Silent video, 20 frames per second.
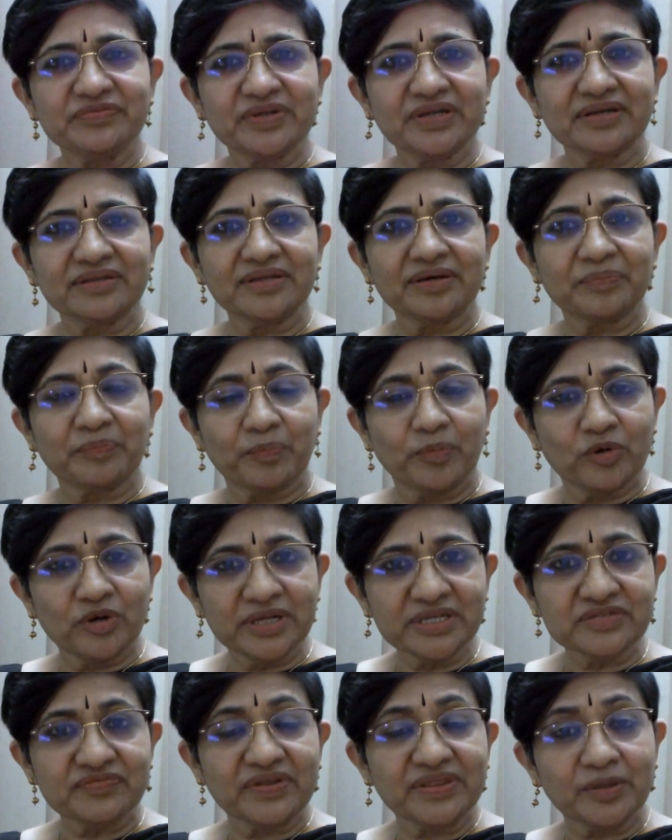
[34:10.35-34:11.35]

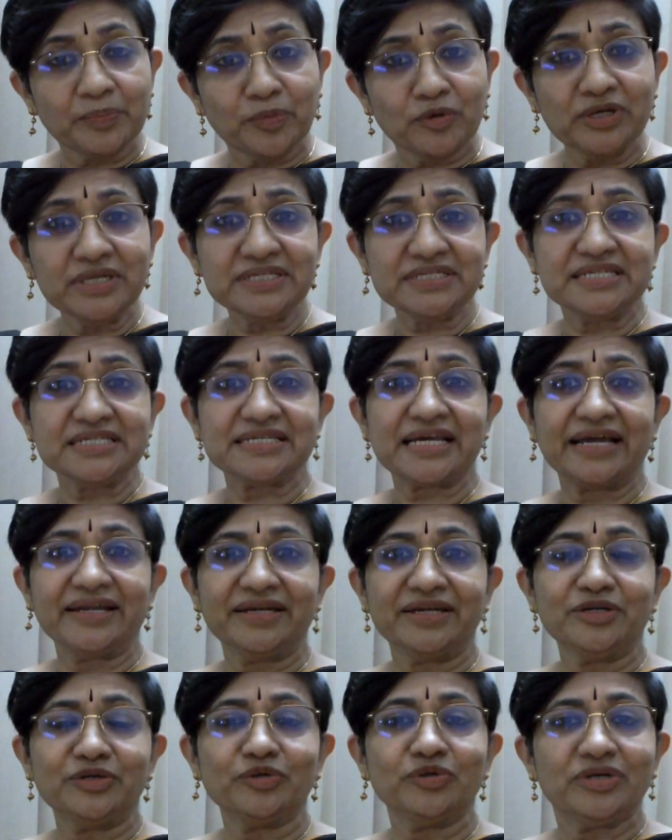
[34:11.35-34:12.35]
when the police
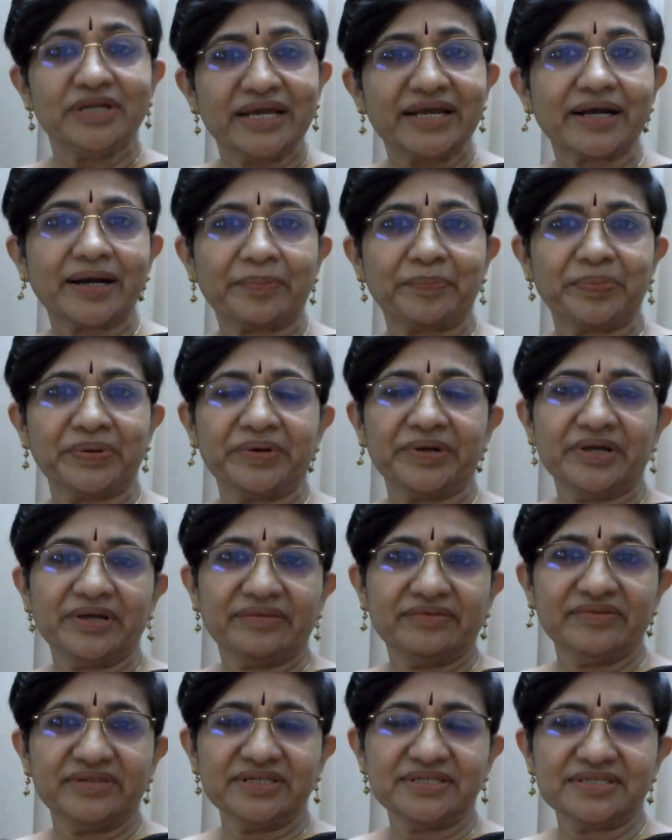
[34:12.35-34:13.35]
decided to take up
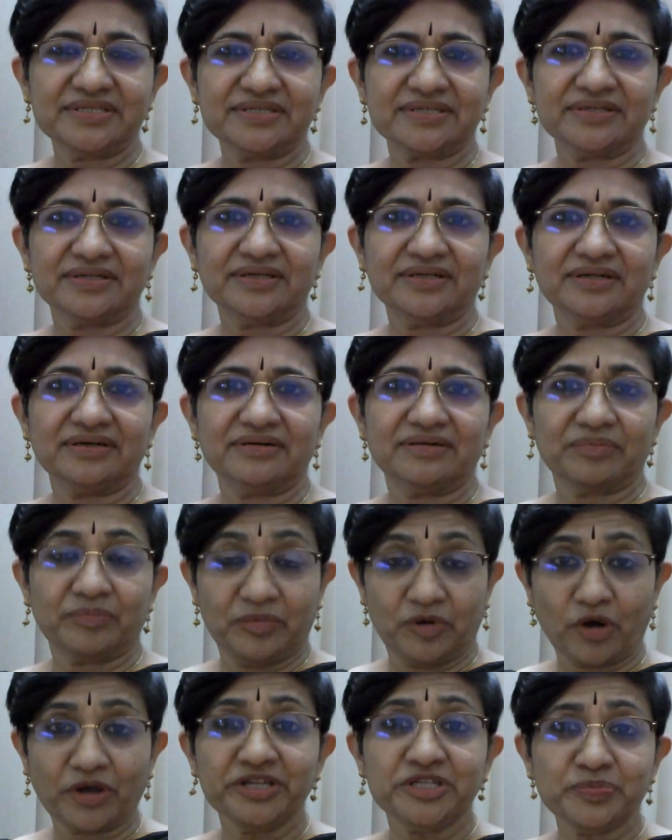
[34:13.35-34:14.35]
this
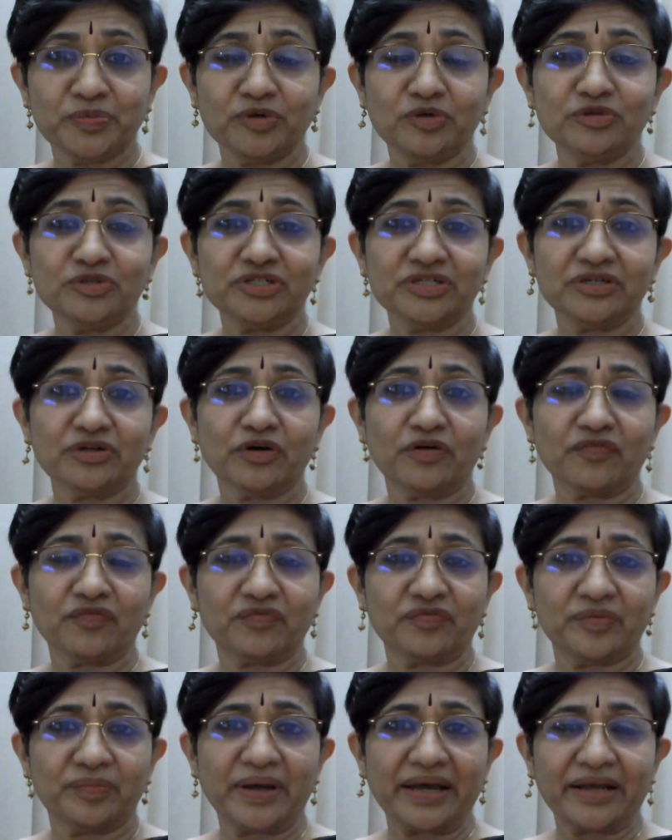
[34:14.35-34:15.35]
noise pollution
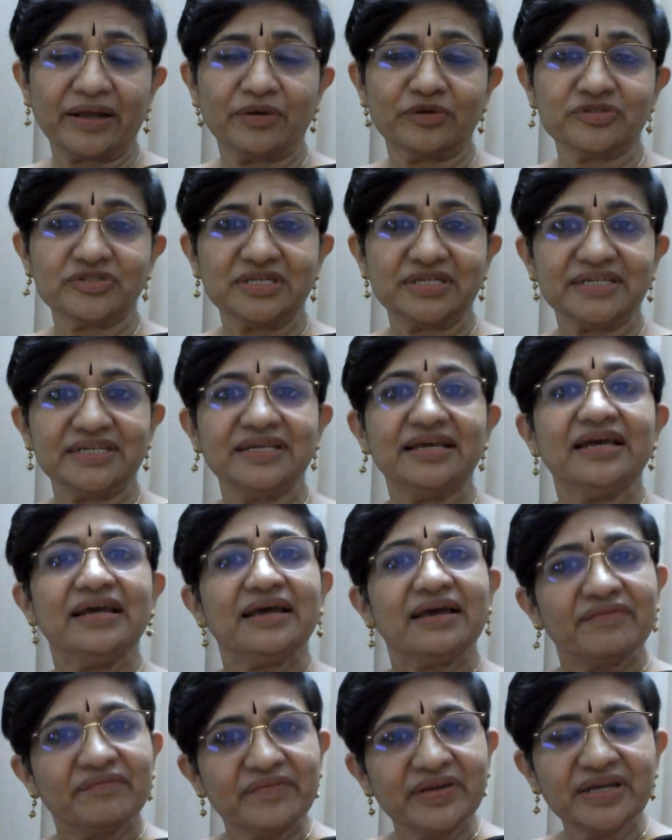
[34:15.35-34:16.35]
of Bangalore
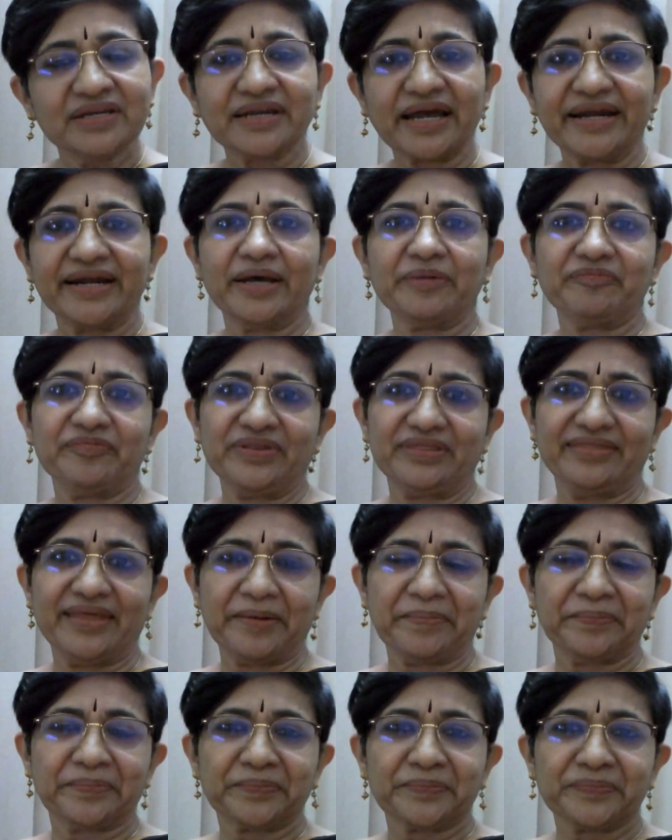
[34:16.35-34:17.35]
city, we tied up with them.